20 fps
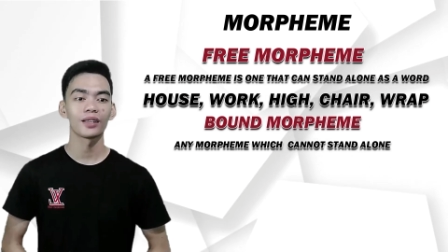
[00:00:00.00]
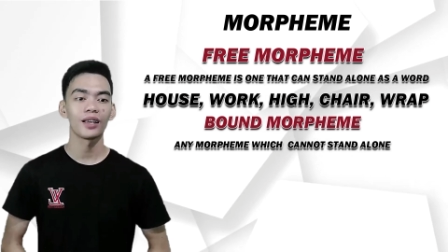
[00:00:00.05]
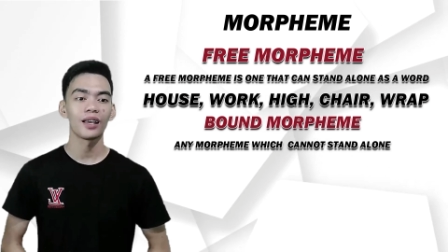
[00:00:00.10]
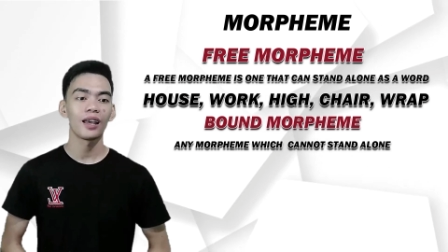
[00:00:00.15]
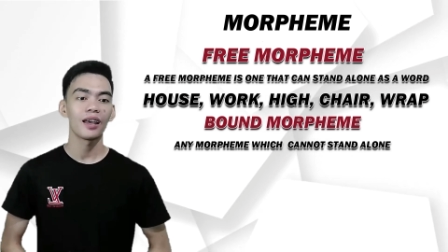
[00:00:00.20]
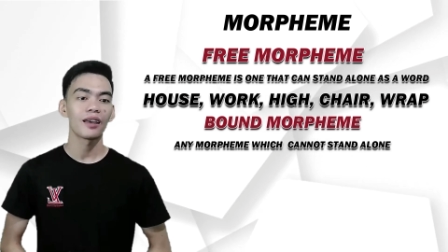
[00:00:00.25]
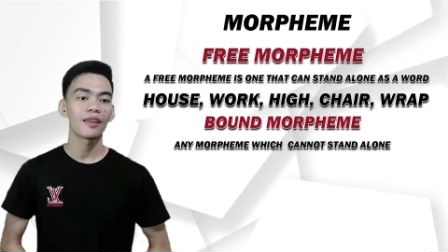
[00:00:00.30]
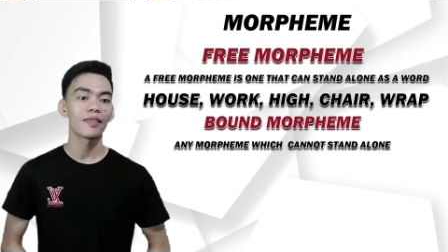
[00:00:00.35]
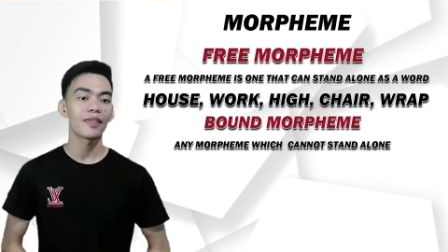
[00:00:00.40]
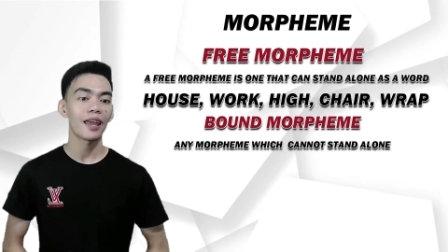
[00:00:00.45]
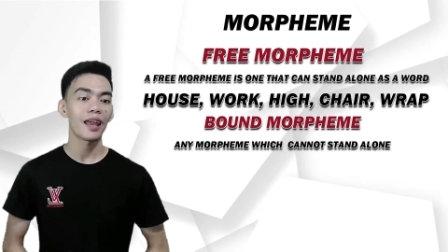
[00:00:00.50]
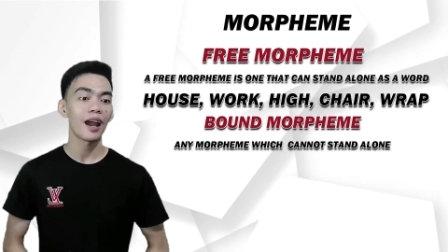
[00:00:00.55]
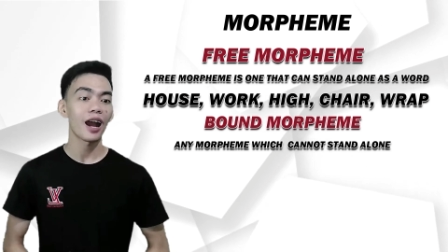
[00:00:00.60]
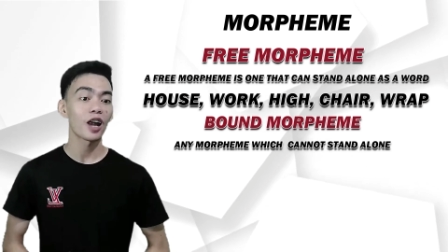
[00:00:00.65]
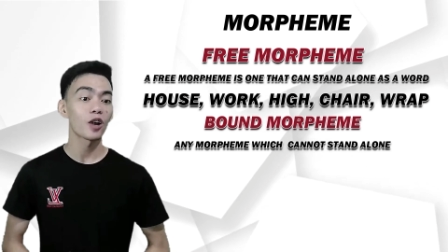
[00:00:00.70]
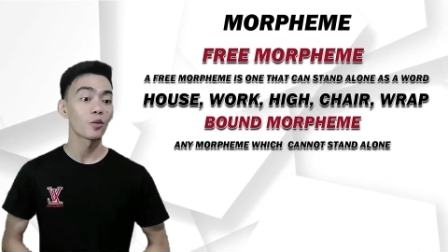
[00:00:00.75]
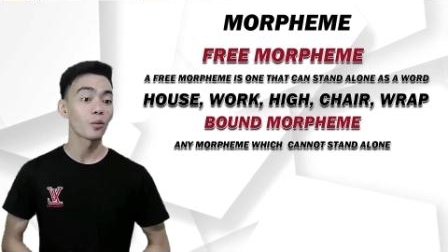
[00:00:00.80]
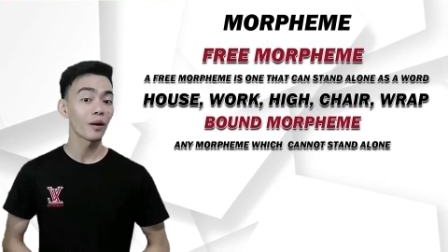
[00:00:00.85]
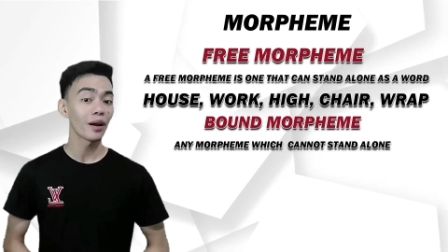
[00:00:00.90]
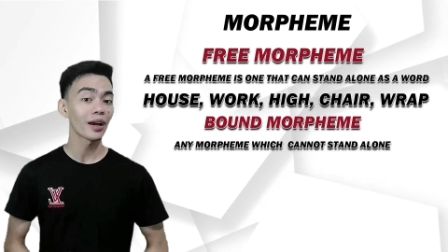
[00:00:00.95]
They are
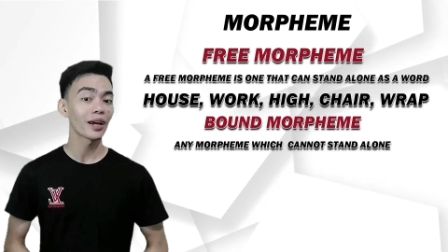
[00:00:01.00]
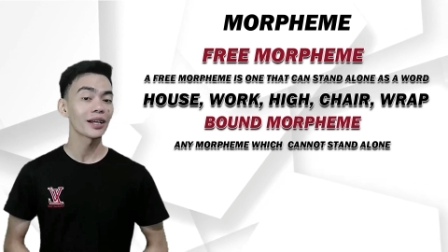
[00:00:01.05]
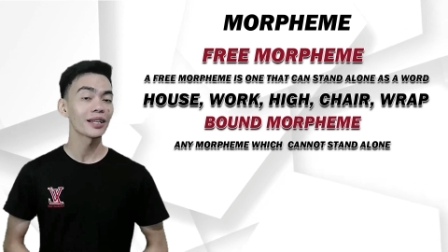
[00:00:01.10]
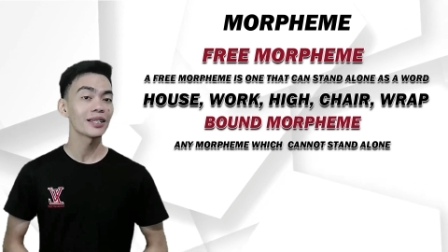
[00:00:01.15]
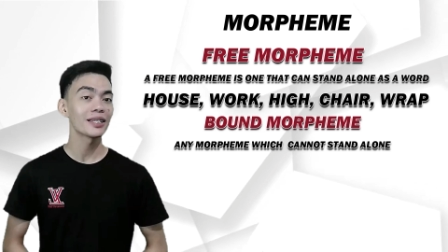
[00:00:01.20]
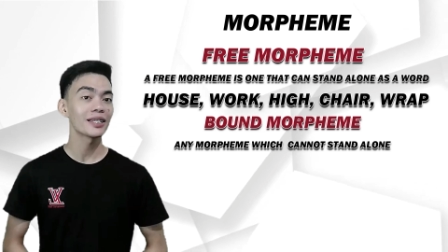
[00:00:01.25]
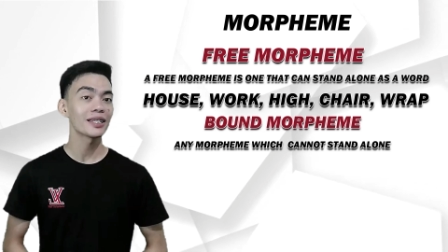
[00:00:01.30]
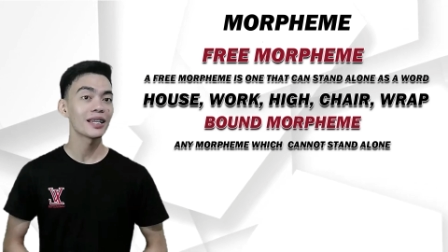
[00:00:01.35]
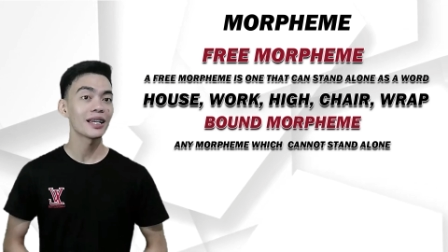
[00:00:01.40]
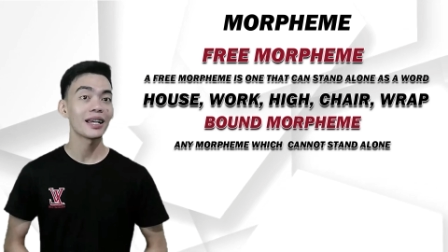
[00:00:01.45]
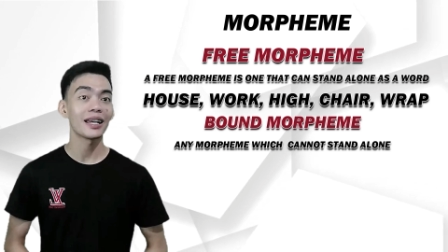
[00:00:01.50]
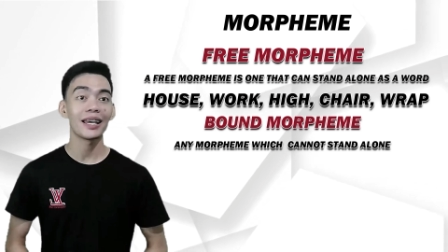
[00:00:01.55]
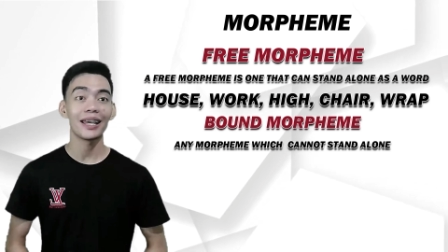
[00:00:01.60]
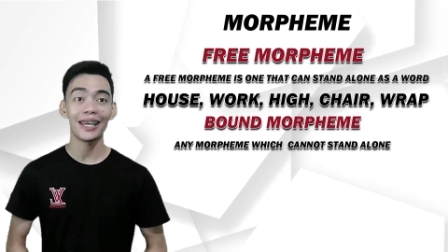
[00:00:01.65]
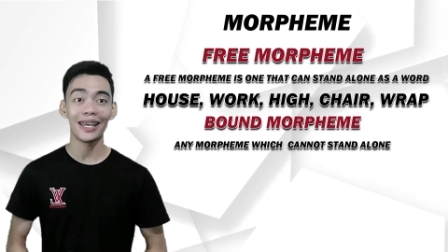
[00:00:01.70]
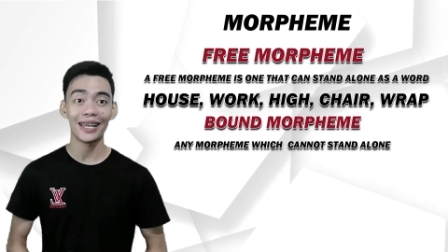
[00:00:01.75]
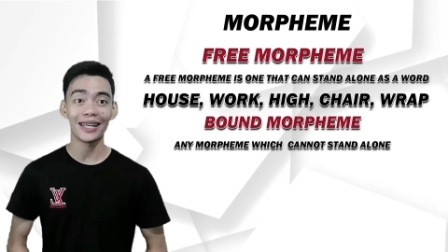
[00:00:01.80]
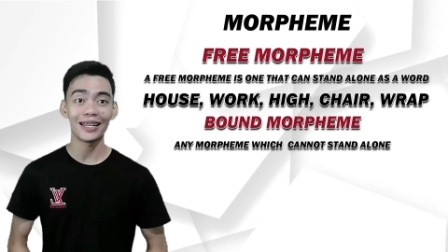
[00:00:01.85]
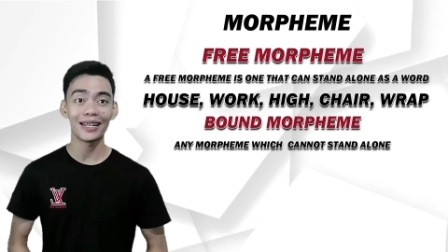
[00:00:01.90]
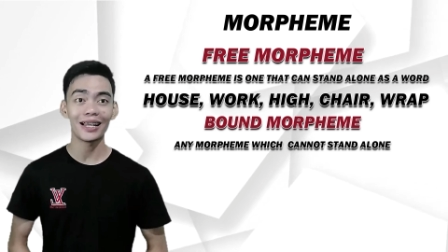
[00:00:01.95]
words
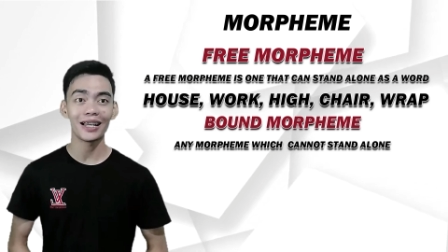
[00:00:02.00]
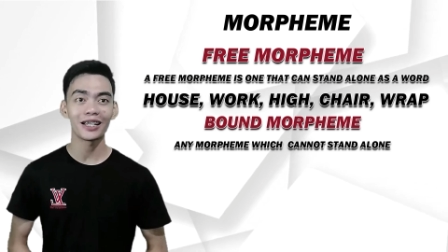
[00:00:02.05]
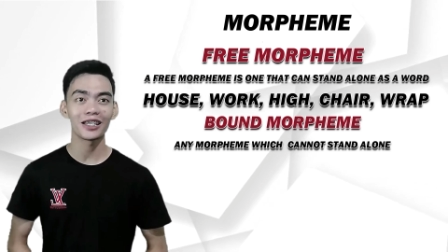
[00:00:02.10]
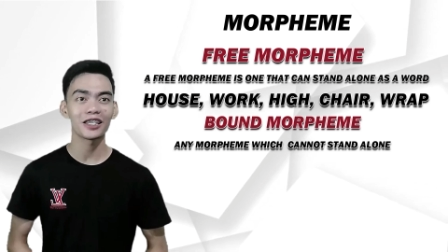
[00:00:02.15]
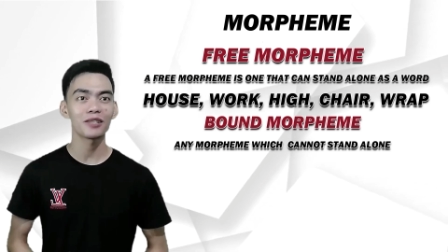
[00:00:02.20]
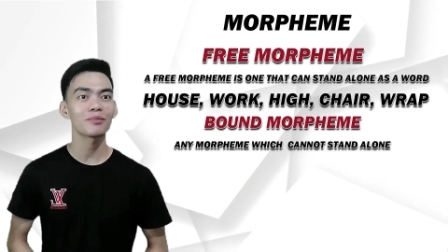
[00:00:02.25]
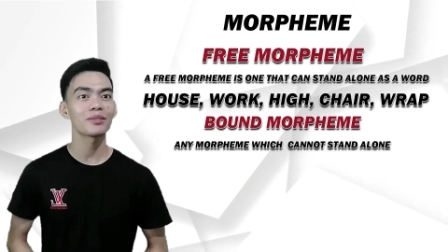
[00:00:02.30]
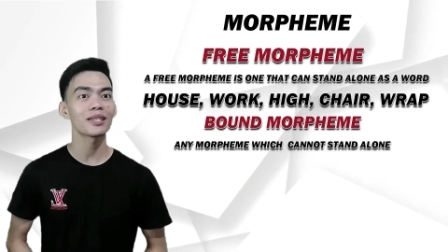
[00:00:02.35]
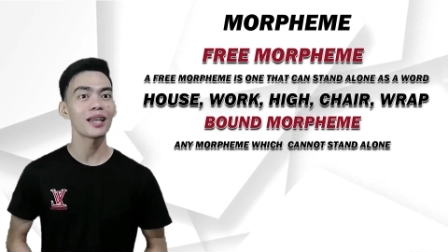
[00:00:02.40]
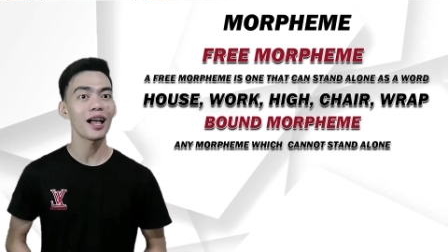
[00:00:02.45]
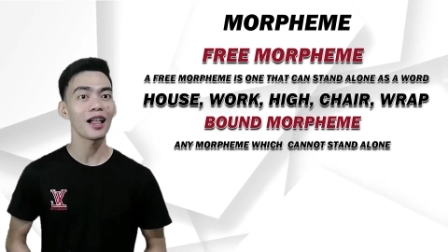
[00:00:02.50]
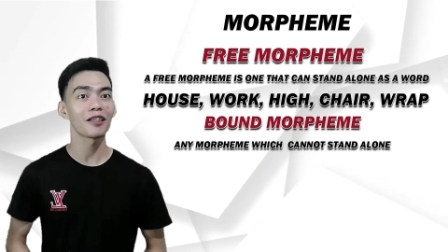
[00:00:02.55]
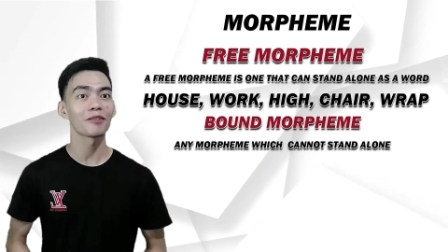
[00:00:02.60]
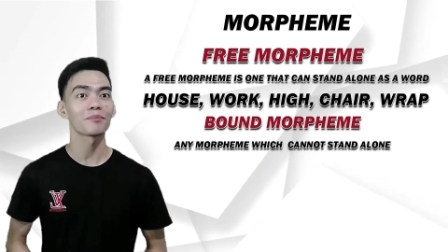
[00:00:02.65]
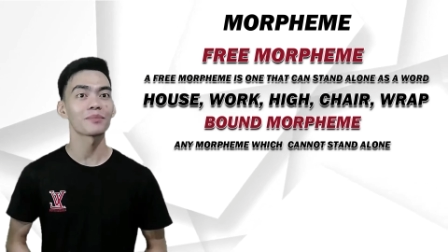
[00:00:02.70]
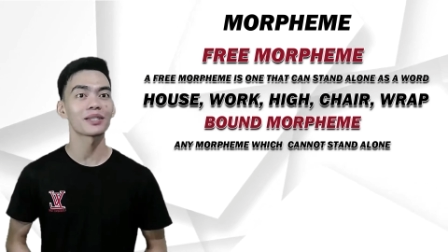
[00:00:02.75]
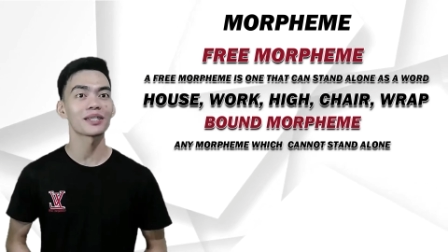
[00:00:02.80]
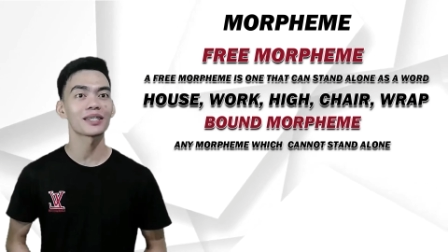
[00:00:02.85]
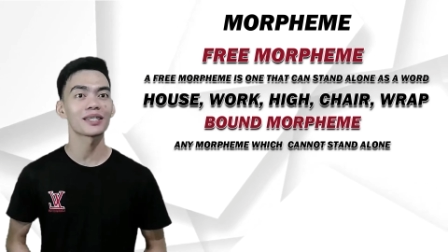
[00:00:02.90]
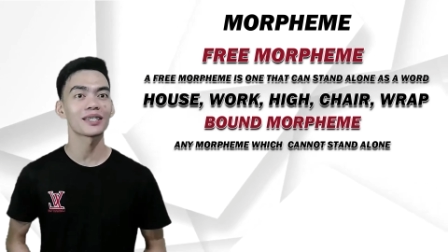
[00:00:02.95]
in
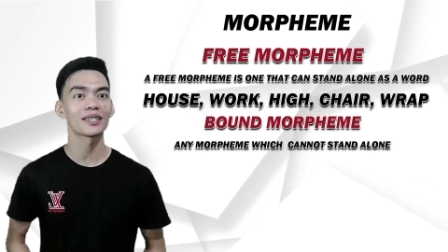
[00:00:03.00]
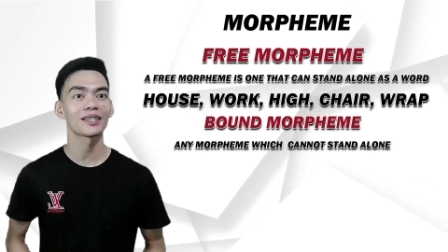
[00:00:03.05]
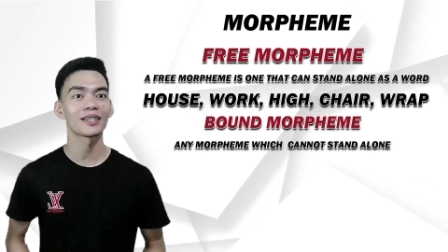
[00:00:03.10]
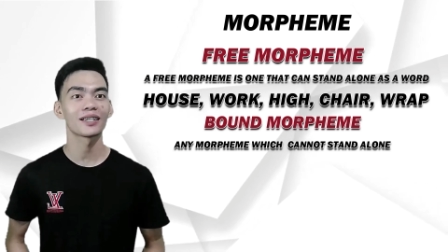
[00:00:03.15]
themselves.